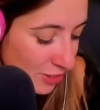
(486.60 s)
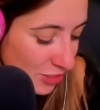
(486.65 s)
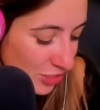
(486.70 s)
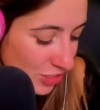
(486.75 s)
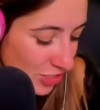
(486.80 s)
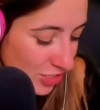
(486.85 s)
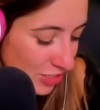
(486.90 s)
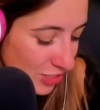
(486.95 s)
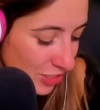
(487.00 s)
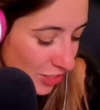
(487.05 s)

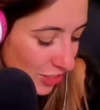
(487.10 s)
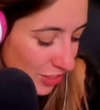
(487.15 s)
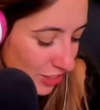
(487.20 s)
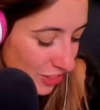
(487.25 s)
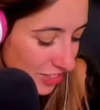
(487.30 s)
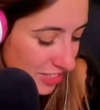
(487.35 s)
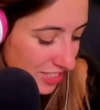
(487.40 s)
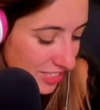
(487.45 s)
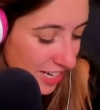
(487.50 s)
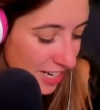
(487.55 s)
Just Soul.
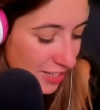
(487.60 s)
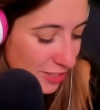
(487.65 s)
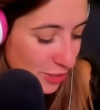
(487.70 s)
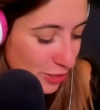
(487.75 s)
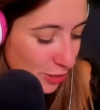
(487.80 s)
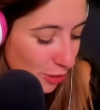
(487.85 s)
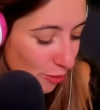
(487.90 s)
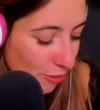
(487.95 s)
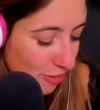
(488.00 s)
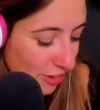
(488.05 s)
This guy is
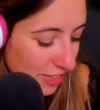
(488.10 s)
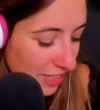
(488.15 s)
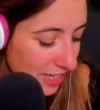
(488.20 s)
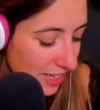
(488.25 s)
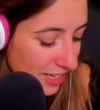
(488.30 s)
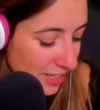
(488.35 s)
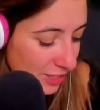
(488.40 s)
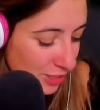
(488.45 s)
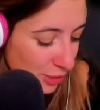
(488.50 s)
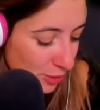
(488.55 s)
so funny,
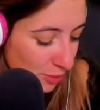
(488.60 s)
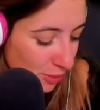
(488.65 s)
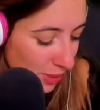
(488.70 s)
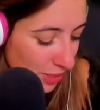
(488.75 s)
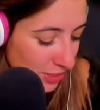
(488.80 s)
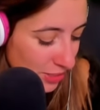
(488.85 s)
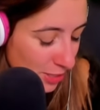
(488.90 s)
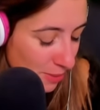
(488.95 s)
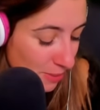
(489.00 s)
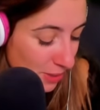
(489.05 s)
guys. Do you
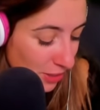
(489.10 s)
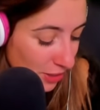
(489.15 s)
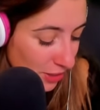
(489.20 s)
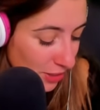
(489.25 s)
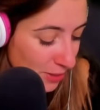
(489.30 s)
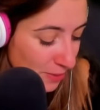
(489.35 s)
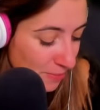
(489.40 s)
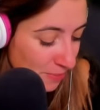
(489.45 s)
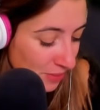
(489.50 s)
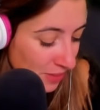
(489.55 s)
watch him at
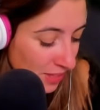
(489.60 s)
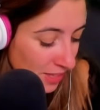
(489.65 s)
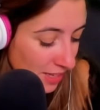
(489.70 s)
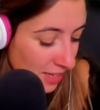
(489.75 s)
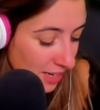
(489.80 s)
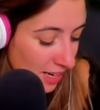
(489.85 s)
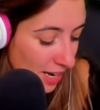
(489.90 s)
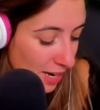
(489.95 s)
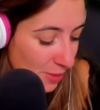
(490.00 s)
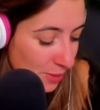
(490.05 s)
all?
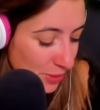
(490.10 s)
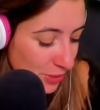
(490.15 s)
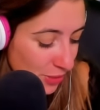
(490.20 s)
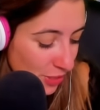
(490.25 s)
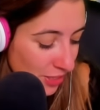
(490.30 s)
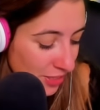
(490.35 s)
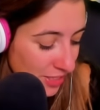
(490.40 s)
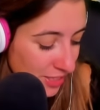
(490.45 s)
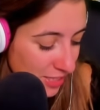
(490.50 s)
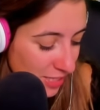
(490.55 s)
I was
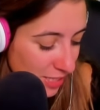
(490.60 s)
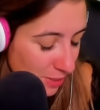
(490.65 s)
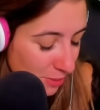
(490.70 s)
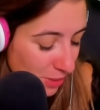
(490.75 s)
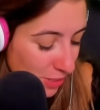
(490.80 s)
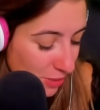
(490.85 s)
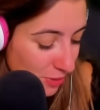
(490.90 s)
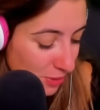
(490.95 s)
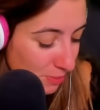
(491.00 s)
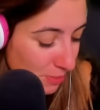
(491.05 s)
talking to him when
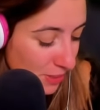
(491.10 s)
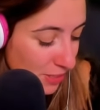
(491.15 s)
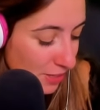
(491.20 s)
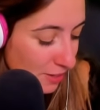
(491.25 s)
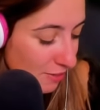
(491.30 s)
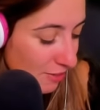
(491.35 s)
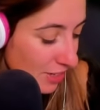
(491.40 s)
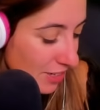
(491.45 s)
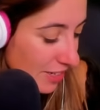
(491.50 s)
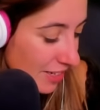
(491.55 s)
he was big on
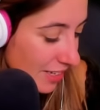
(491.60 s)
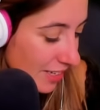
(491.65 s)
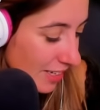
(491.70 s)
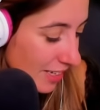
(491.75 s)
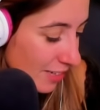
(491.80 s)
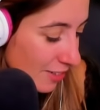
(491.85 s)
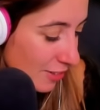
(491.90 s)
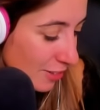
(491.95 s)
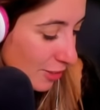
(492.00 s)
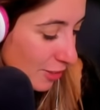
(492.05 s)
Vine. I
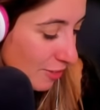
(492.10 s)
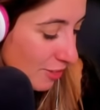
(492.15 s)
don't know if